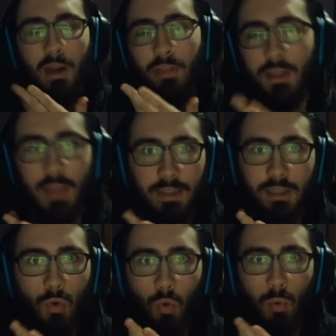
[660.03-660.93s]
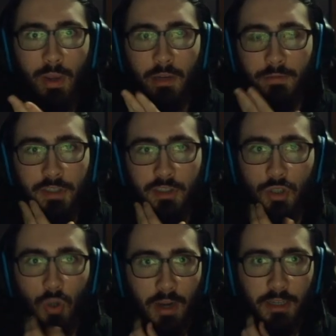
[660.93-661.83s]
I think that's a cool way of just
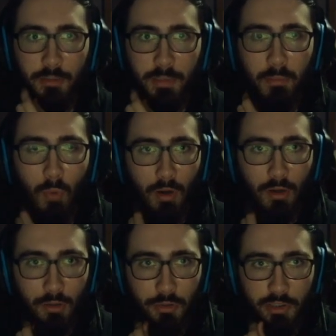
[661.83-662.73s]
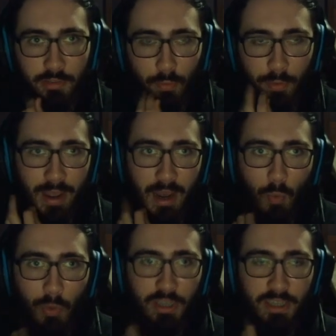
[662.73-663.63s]
trying to be more inclusive with how
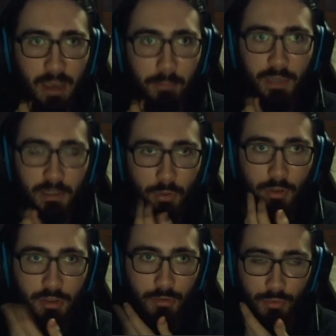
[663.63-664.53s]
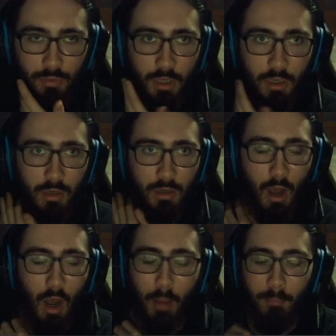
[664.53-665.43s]
we get people to
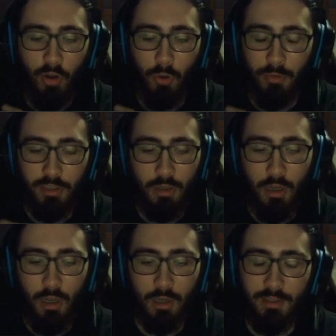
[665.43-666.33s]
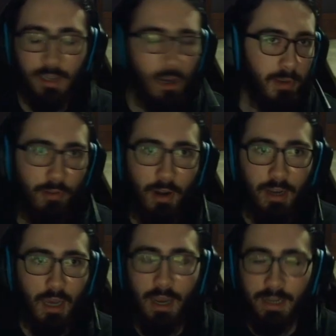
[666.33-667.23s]
um, vote. Because I'll be
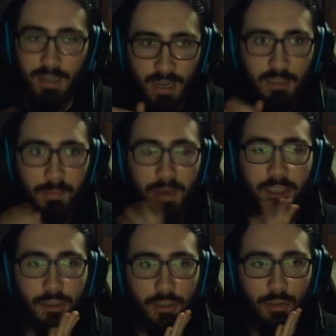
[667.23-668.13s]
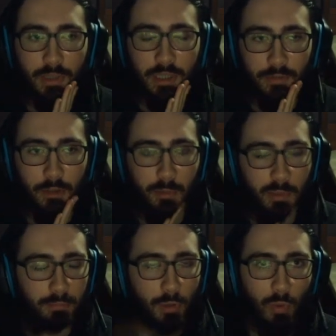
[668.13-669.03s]
frank, I can't imagine too many of those
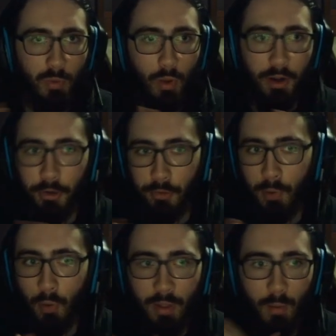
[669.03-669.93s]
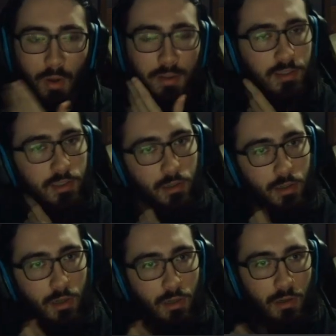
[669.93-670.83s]
people would want to do both at once.
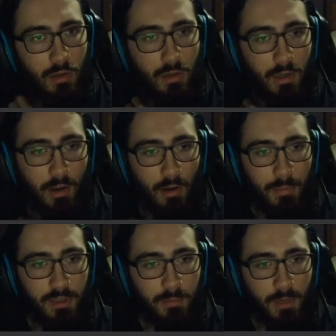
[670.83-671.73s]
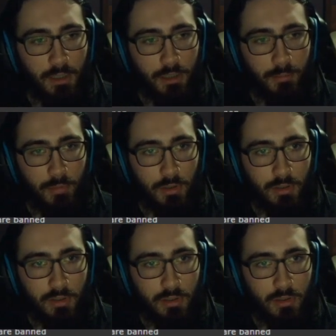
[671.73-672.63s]
Now, um, this matchup
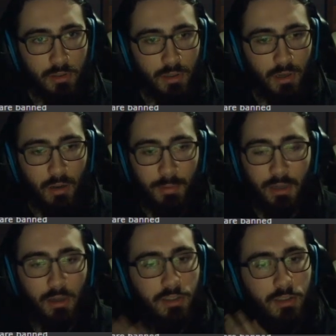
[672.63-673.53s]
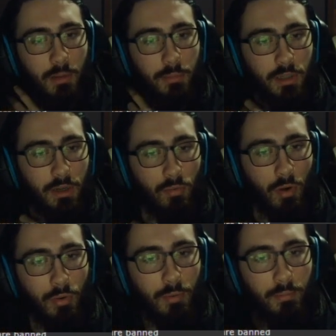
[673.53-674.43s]
looks... Oh my god, stop leading
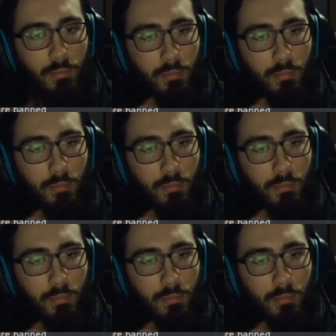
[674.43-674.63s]
Rotom.